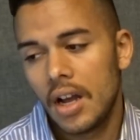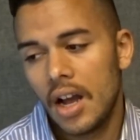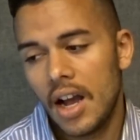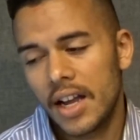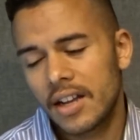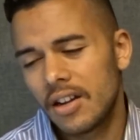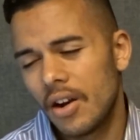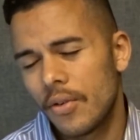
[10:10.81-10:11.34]

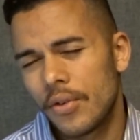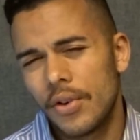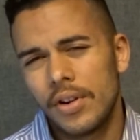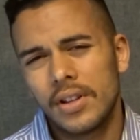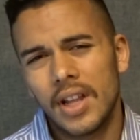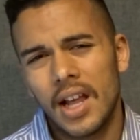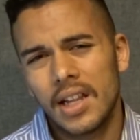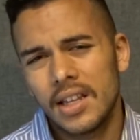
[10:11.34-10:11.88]
I cover
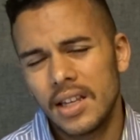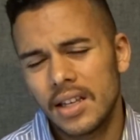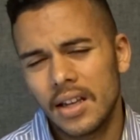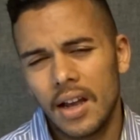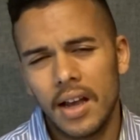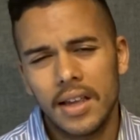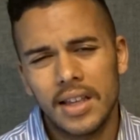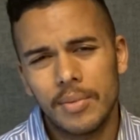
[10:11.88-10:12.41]
La
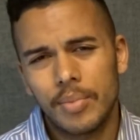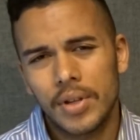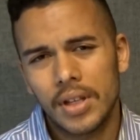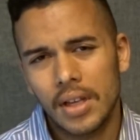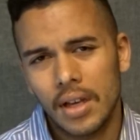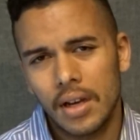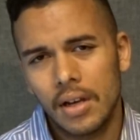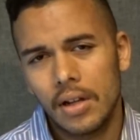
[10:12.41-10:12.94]
Liga,
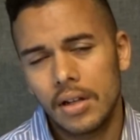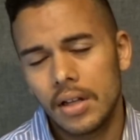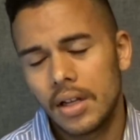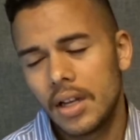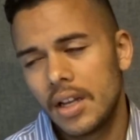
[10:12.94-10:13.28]
EPL,